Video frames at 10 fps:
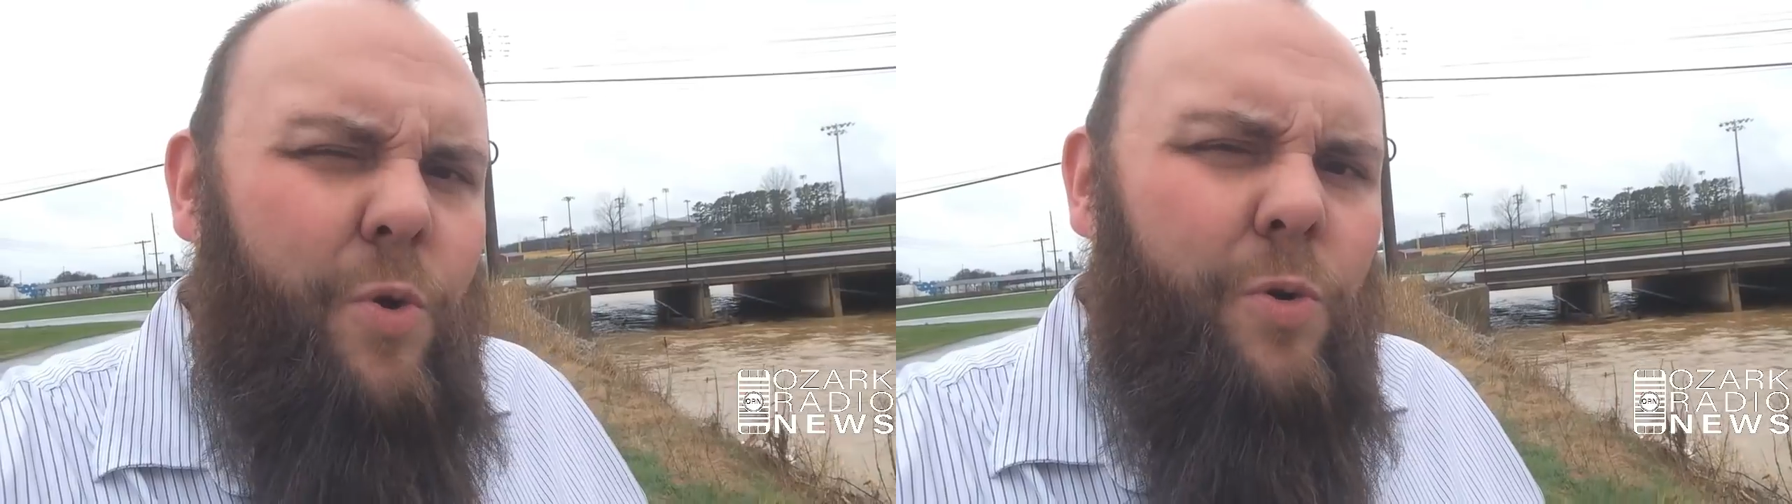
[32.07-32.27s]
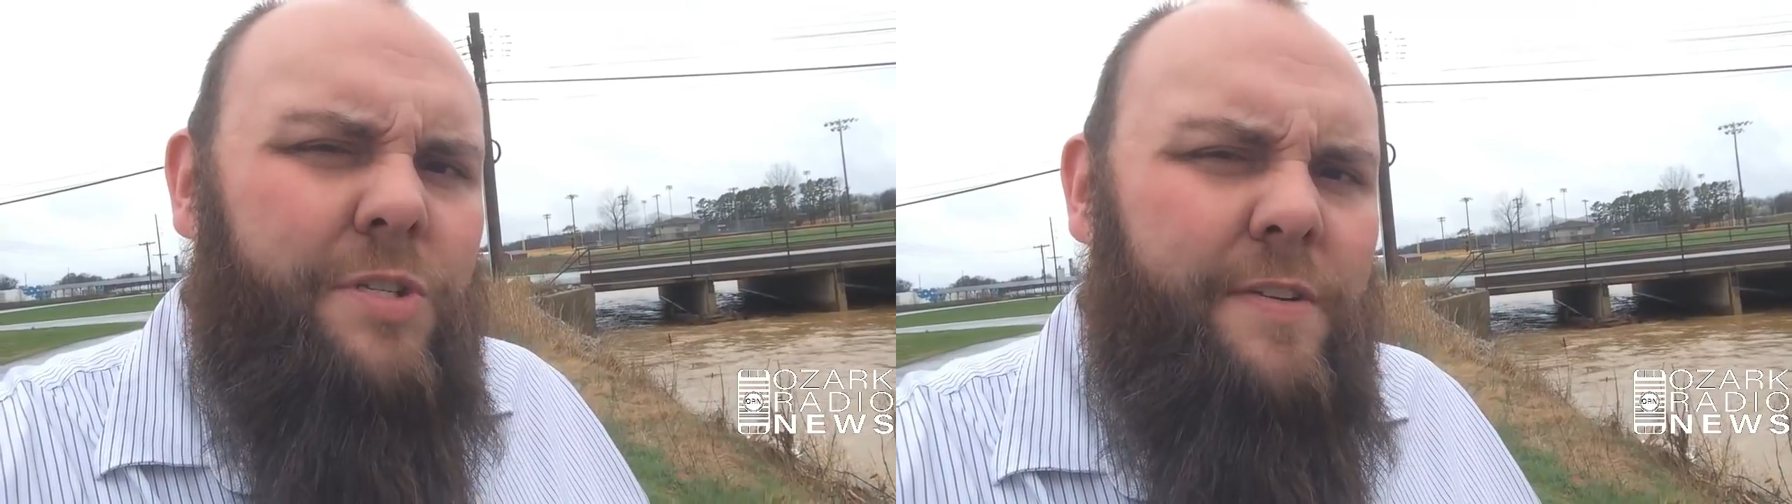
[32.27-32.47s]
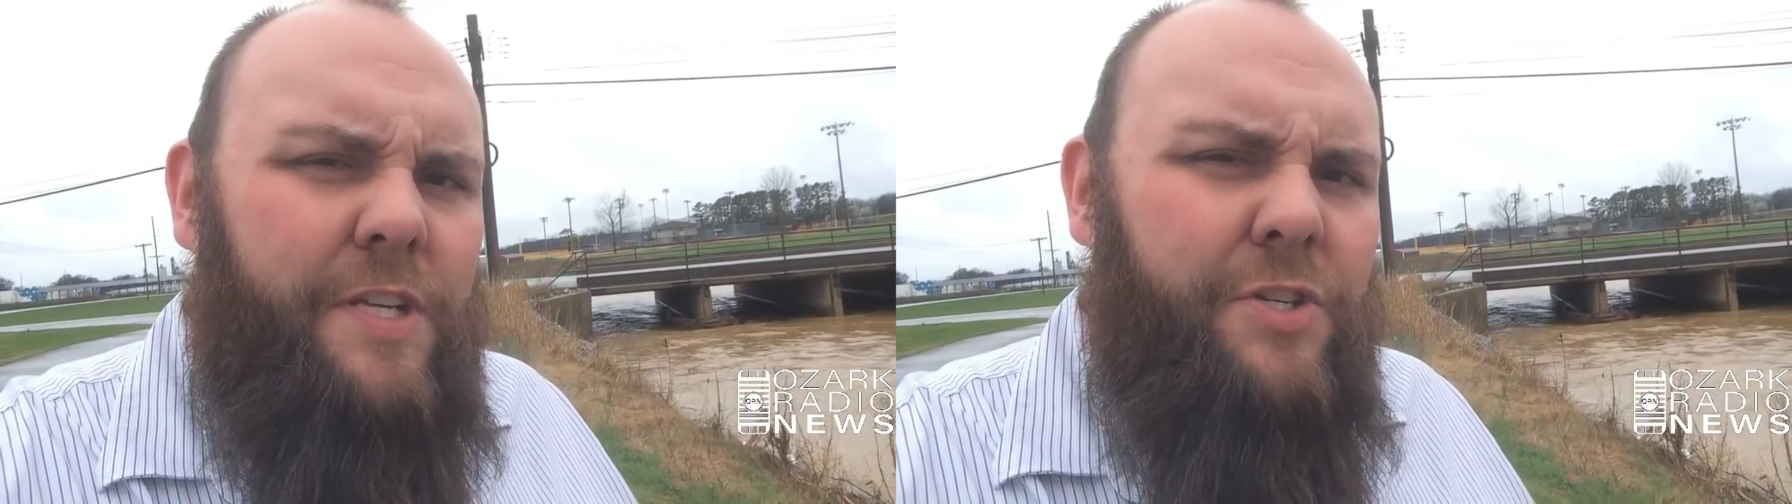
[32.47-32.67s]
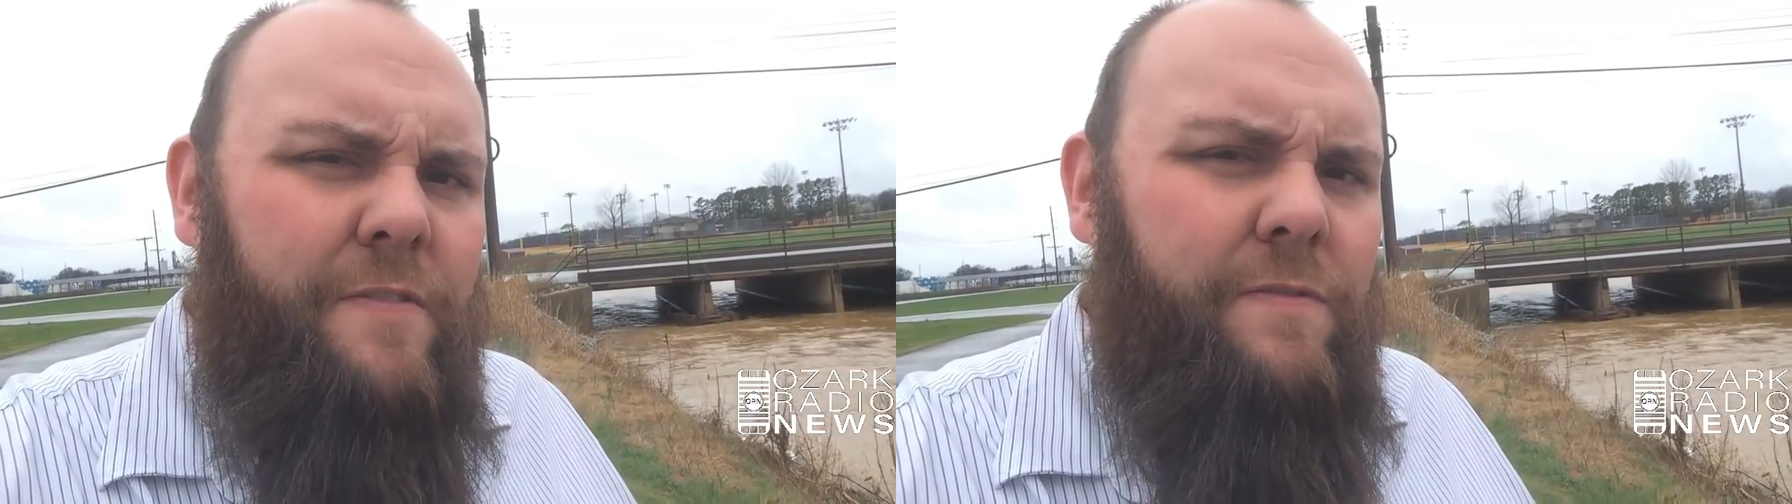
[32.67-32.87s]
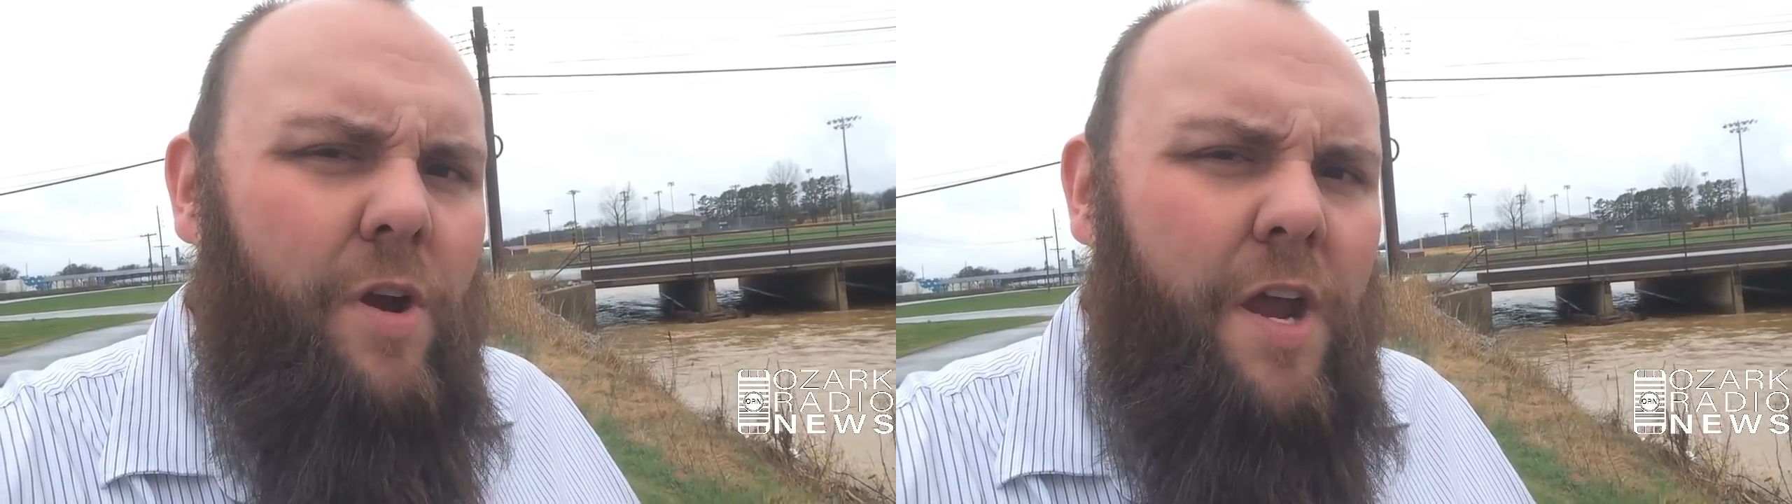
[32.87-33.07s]
quarters of an inch
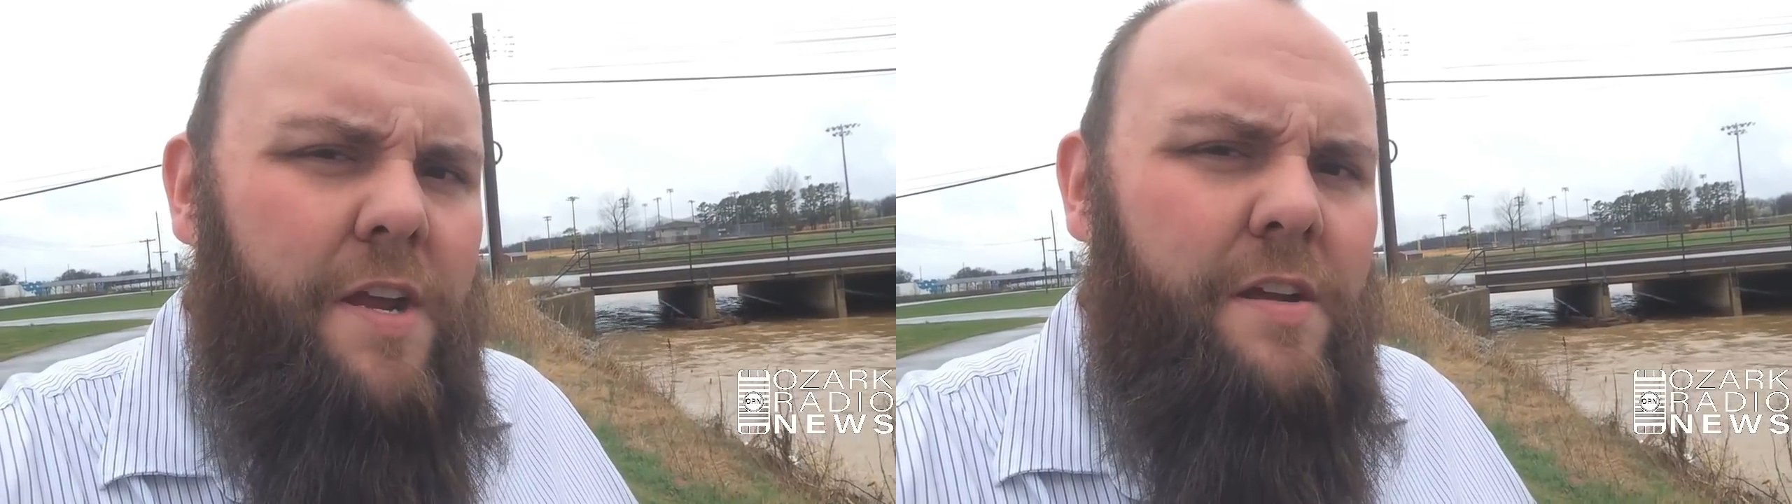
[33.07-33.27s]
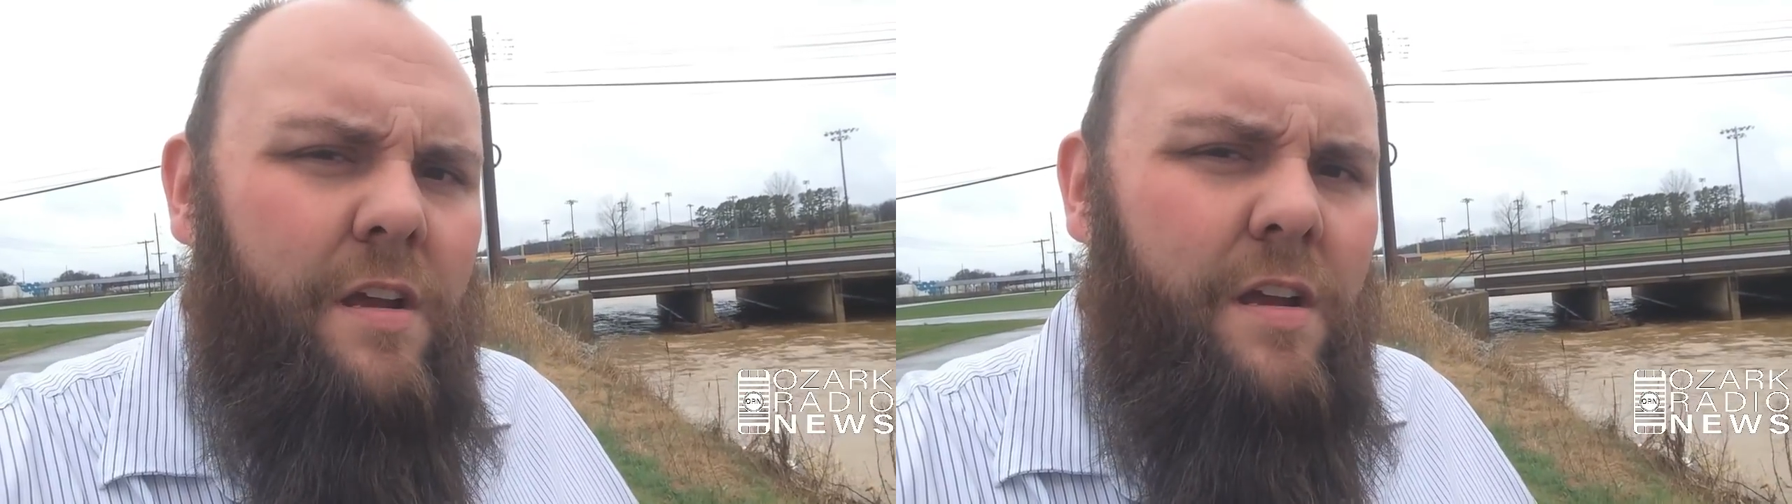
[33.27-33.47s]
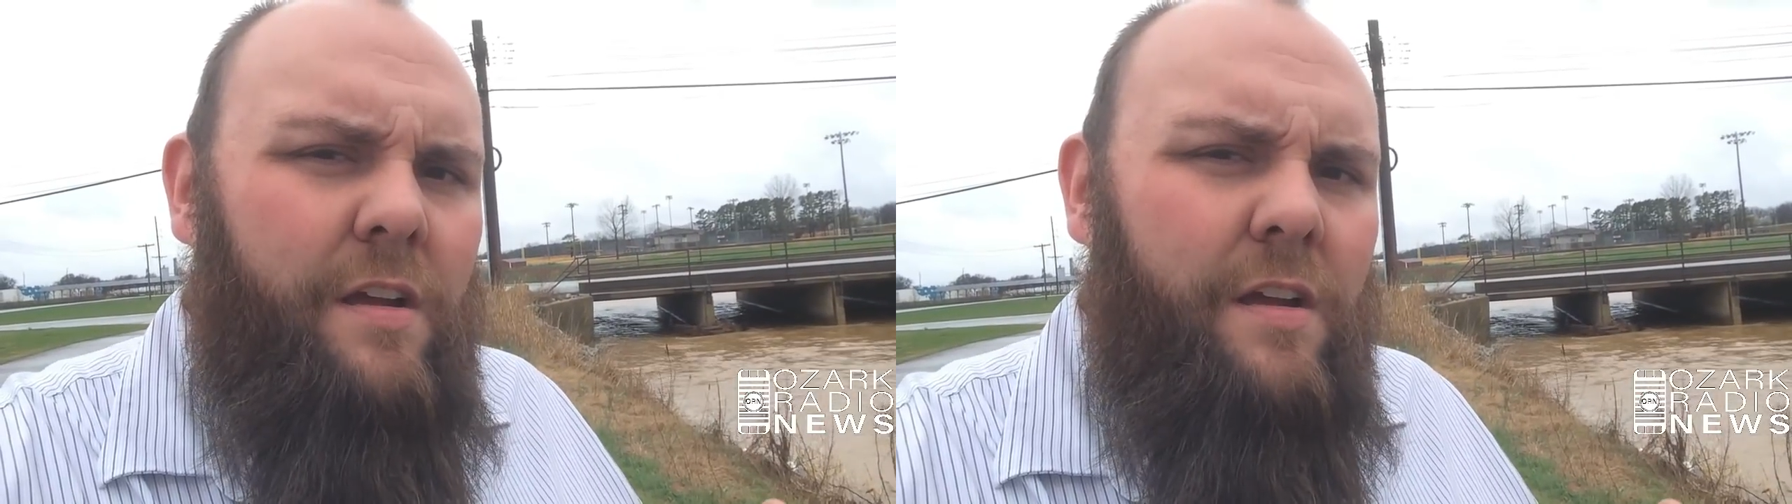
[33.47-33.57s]
of rain